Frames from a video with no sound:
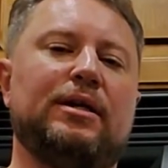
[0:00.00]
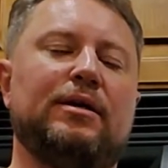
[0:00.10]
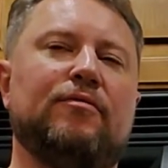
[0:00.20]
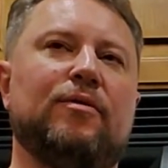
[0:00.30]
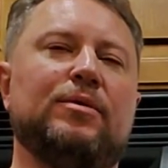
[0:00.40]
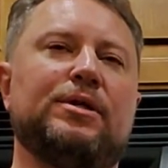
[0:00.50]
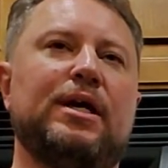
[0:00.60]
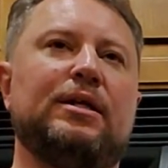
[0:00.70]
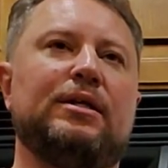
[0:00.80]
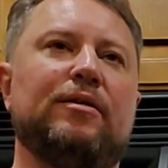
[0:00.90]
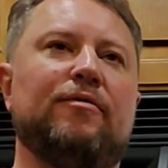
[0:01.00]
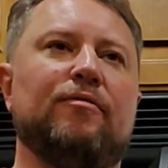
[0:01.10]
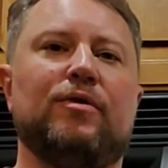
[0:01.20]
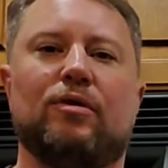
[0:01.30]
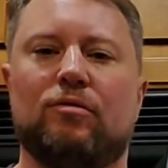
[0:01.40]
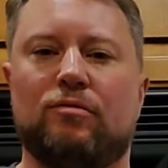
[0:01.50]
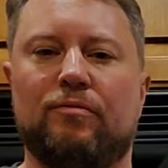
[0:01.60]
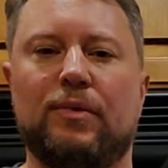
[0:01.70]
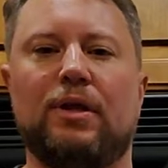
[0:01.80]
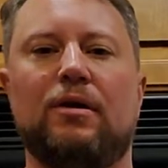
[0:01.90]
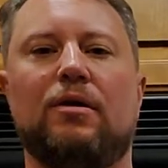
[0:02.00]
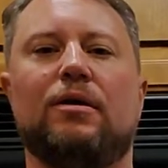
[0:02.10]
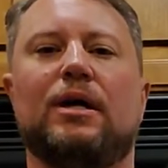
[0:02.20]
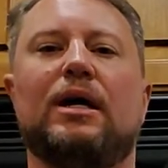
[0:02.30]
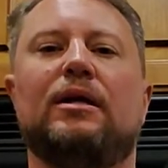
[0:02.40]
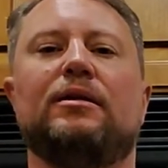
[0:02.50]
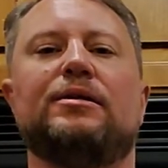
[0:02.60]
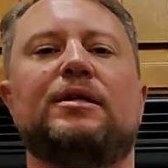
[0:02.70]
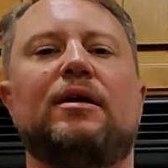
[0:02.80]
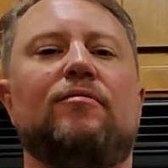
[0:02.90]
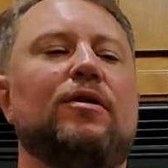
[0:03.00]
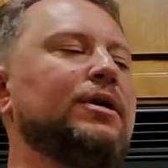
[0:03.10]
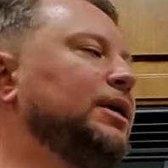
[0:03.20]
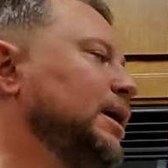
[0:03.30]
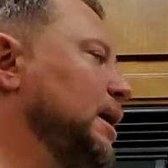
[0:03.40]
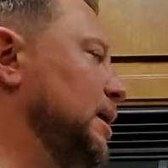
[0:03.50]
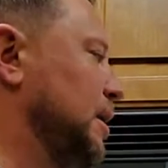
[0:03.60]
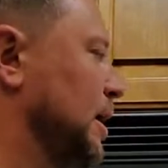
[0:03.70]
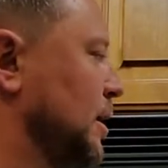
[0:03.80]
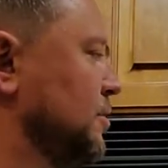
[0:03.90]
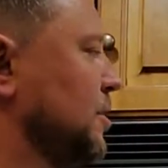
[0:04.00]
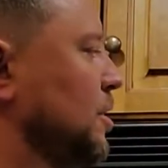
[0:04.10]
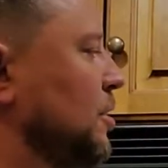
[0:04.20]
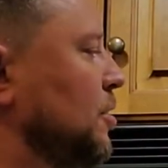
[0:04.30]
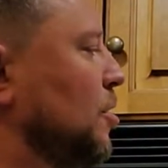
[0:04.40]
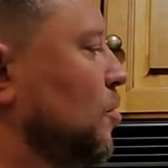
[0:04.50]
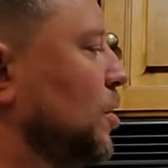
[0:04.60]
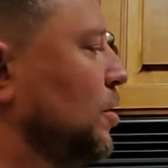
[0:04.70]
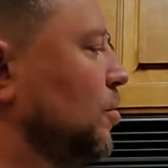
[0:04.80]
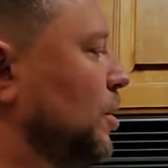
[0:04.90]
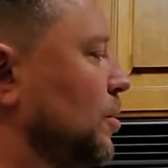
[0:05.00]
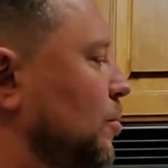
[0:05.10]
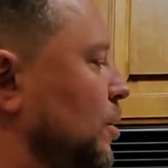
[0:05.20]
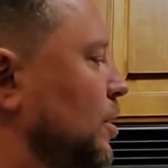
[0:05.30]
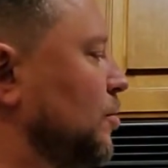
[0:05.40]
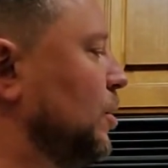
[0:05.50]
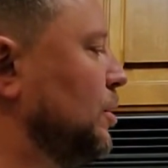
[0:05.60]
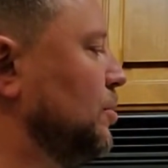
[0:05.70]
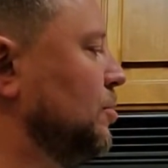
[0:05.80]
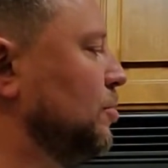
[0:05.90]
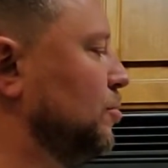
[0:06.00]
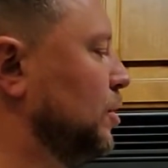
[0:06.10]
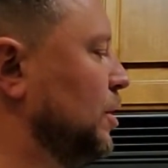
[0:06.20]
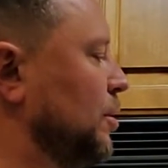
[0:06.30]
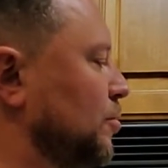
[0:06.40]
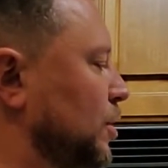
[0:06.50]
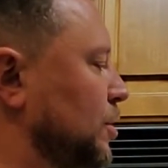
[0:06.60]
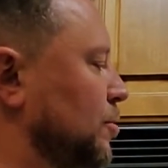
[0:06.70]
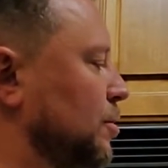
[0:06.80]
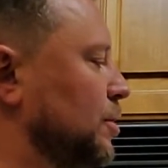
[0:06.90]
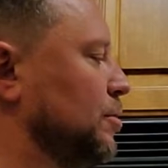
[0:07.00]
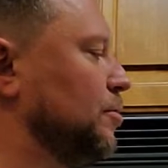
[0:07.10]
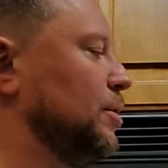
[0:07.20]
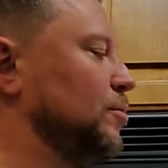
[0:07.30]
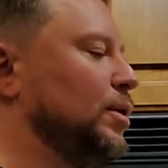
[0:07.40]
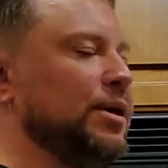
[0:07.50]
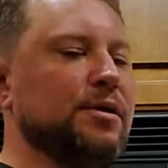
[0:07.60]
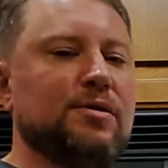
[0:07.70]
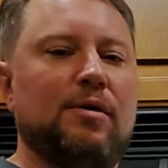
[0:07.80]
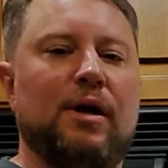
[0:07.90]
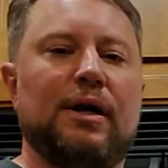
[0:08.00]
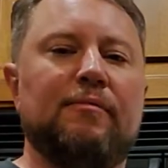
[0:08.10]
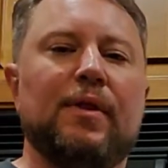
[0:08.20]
from a slightly different view. Okay, instead of looking at it as 1, 1, 1, 1, 2, 1, 1, 3, 3, 1, and so on,